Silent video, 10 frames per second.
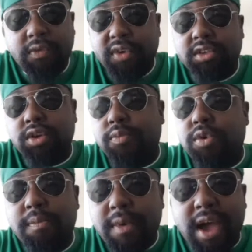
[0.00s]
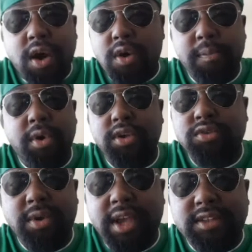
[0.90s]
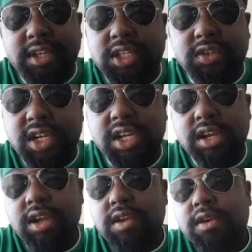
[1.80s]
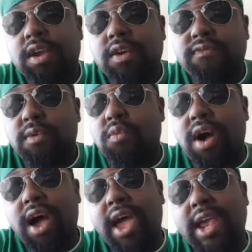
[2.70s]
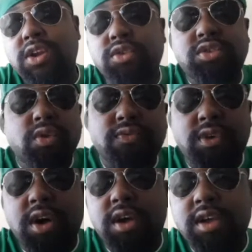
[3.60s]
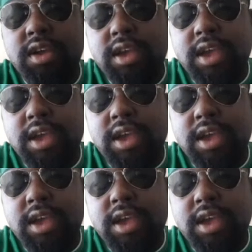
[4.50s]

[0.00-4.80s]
For example, with my own personal ancestry, from what I know so far,